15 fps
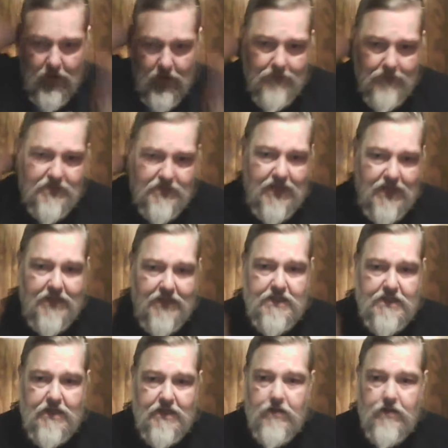on besides
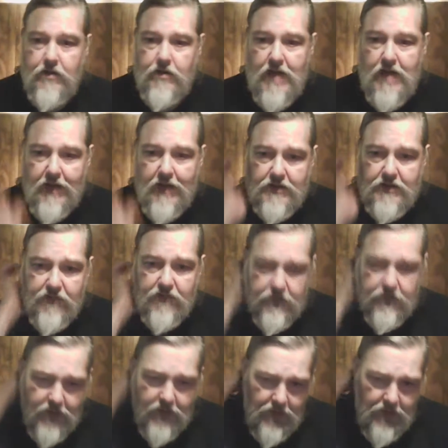a little college
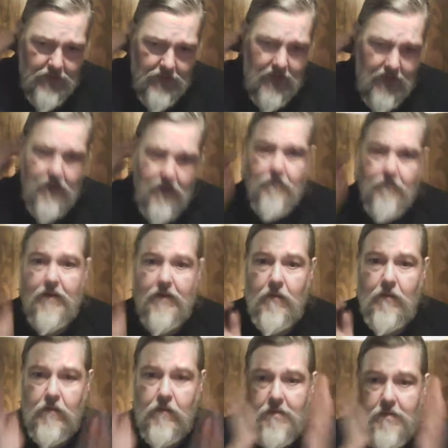football. But
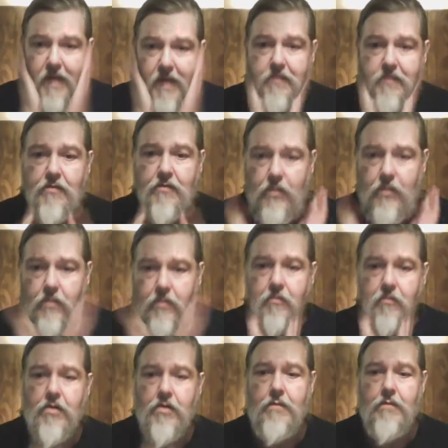we made it through, and
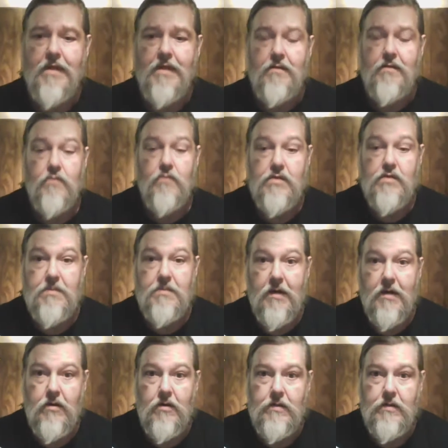we're going to make it through
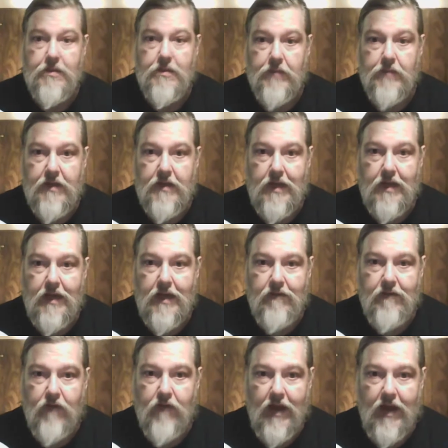tomorrow. It'll be
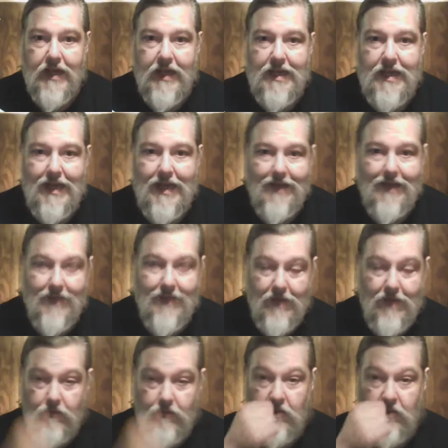Friday, and
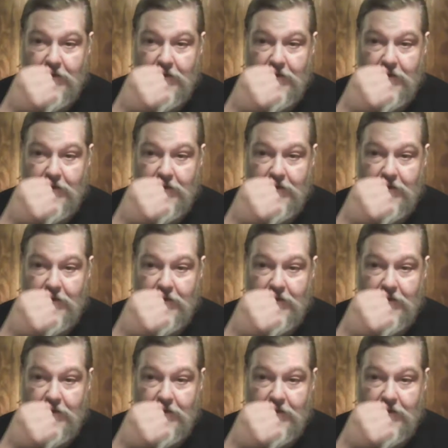that will